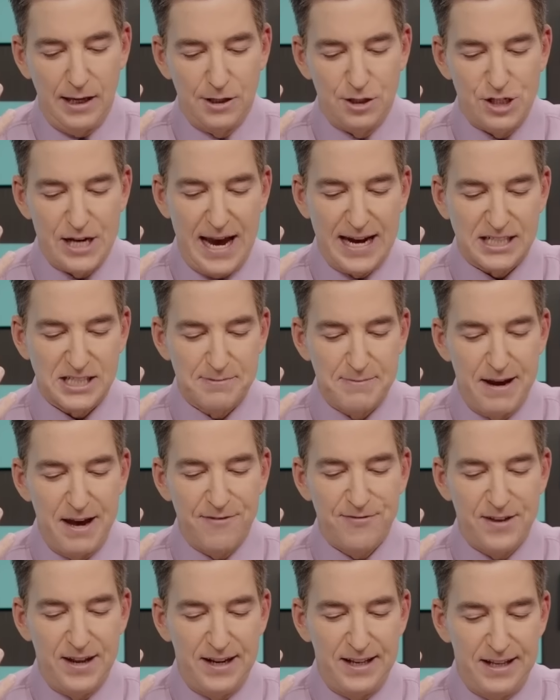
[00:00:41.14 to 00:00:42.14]
Jack
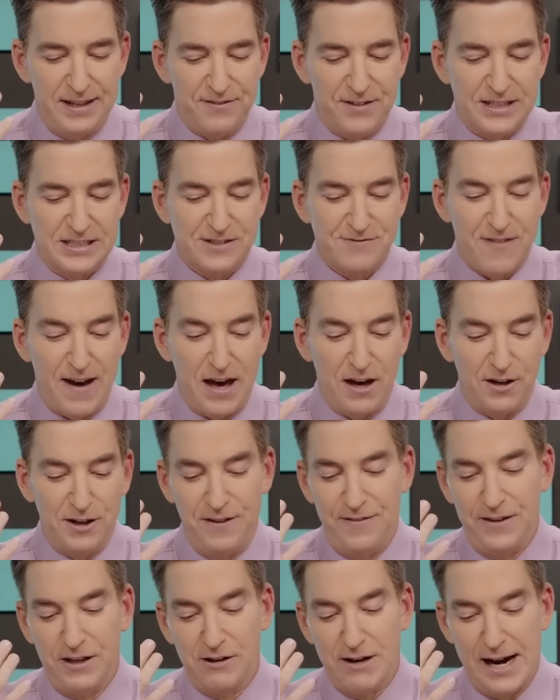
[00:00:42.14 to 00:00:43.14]
Smith, and it is filed
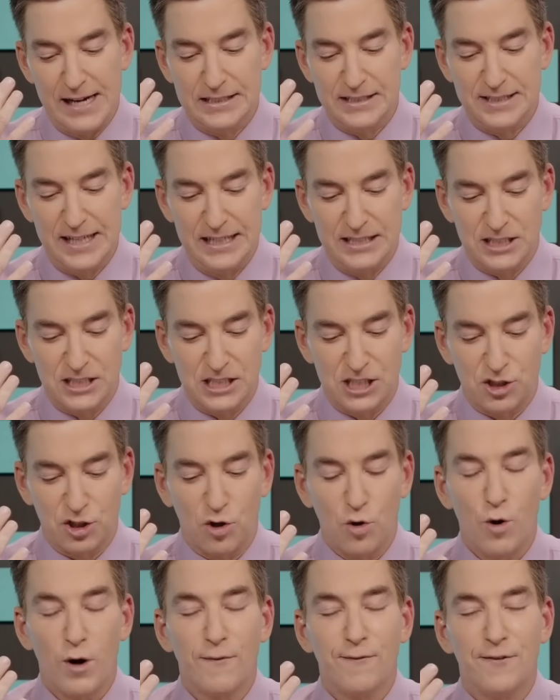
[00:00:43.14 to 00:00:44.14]
in the United States District
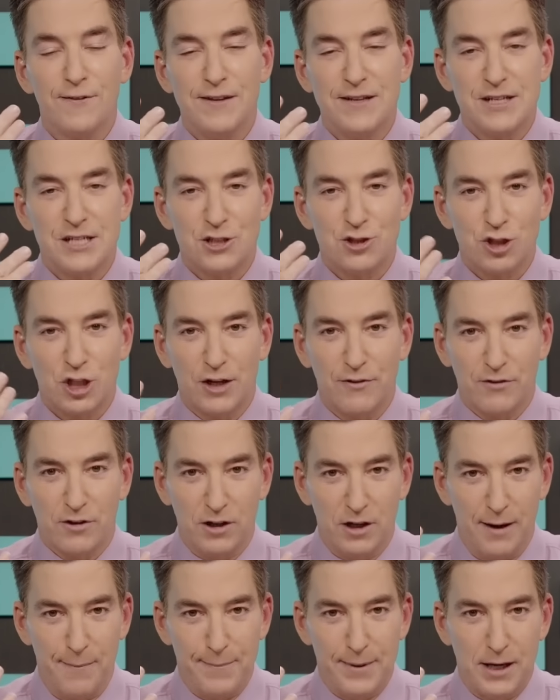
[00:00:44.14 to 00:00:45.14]
Court for the District of
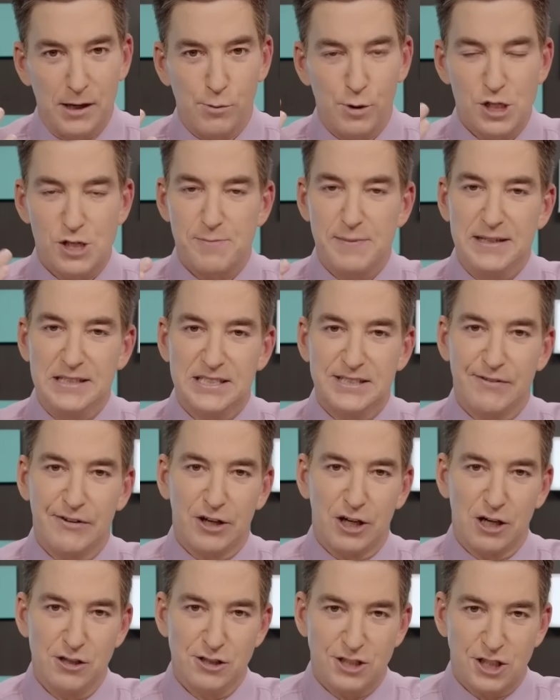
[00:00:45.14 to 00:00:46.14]
Columbia, which means if it
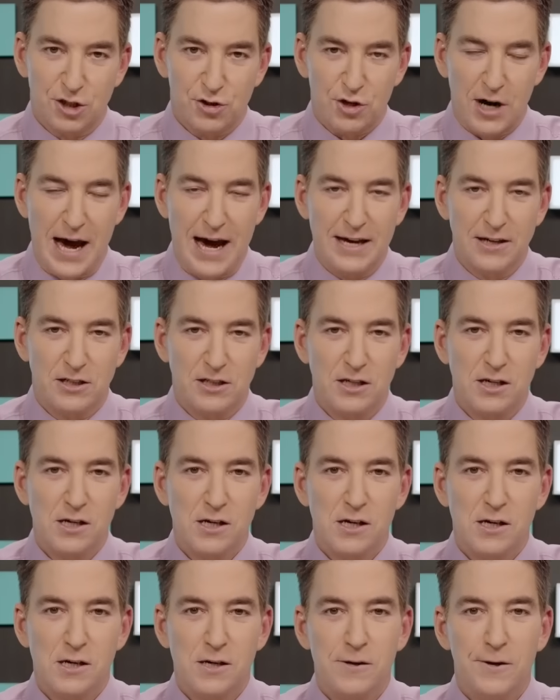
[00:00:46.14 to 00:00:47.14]
goes to trial,
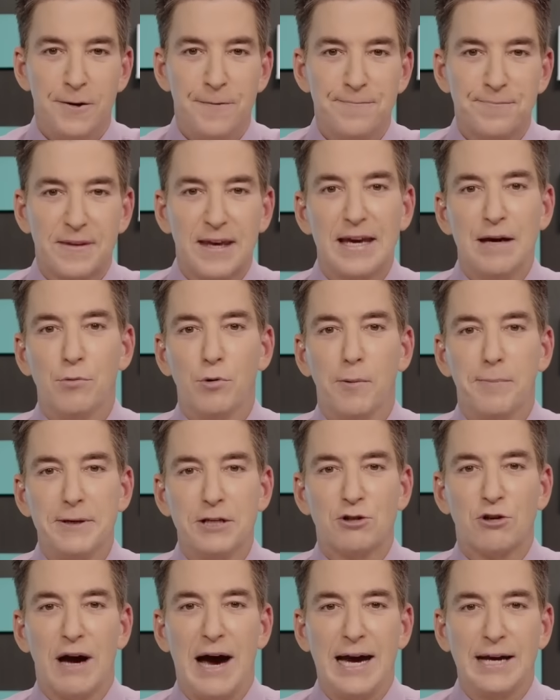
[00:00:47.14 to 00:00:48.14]
it will be
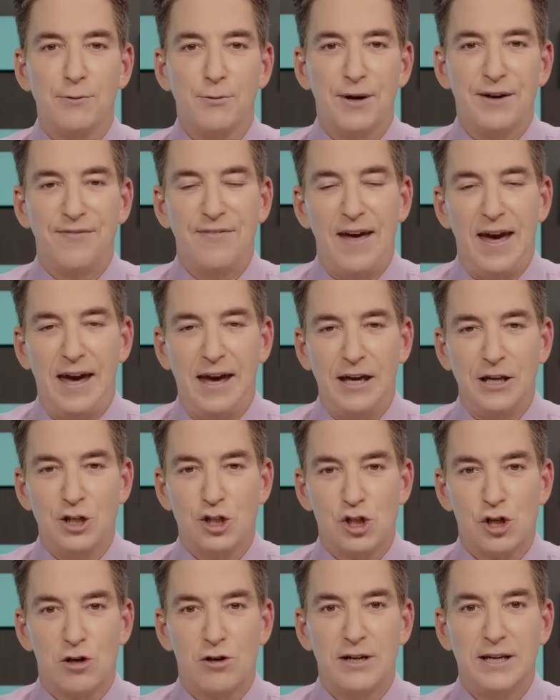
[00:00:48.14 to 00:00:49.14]
tried with a
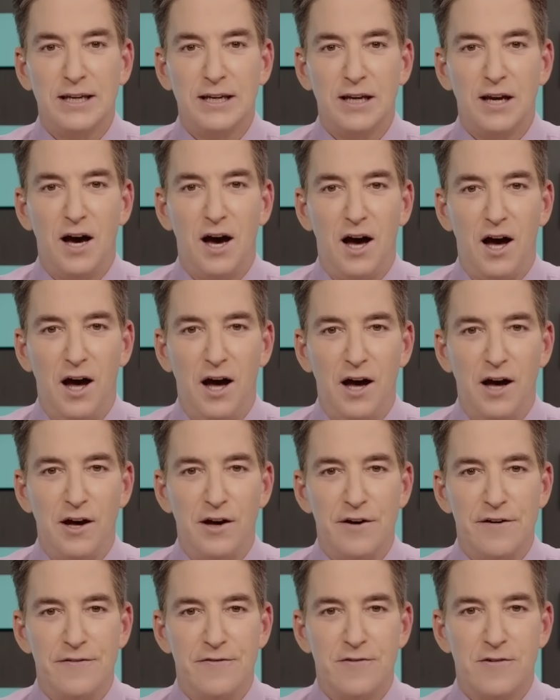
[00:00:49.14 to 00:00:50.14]
jury
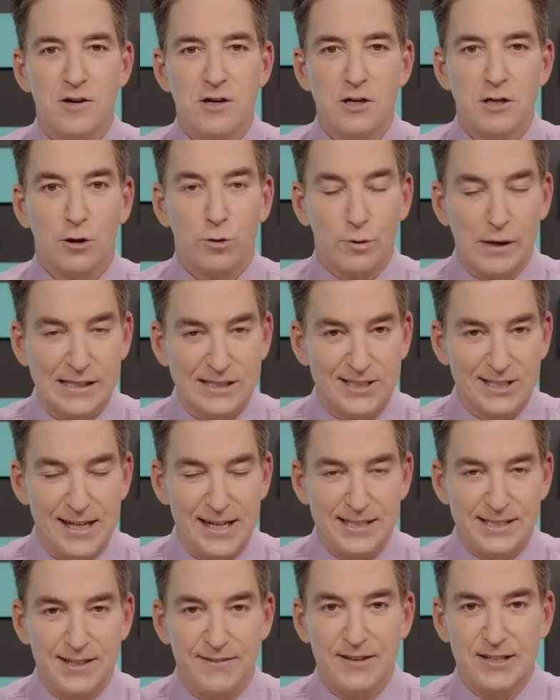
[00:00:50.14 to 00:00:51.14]
of
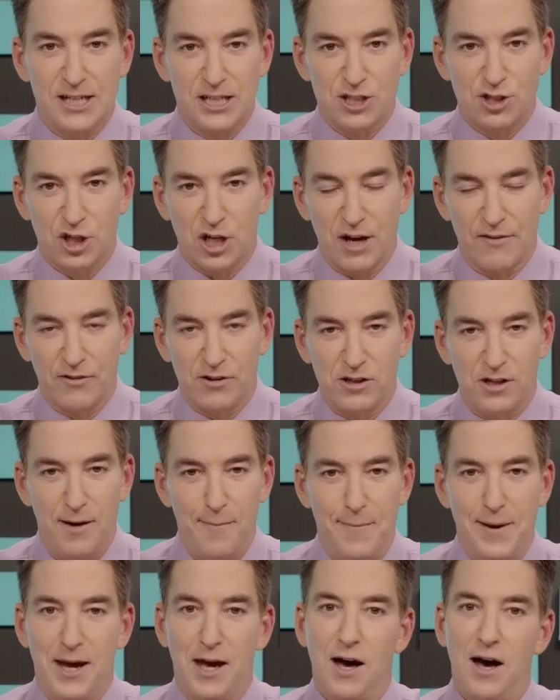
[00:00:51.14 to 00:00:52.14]
residents of the District of
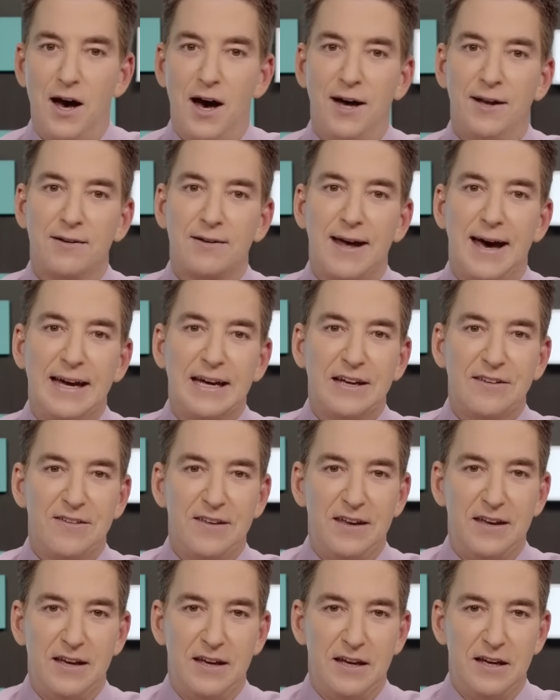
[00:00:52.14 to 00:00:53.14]
Columbia. Unlike
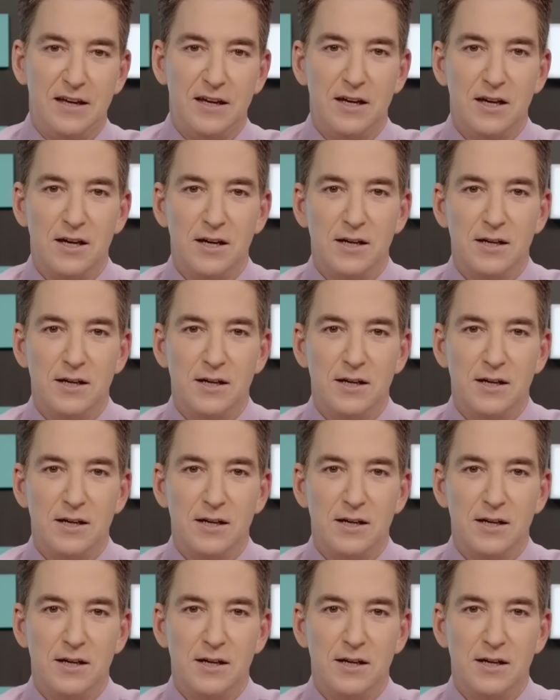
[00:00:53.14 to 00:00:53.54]
the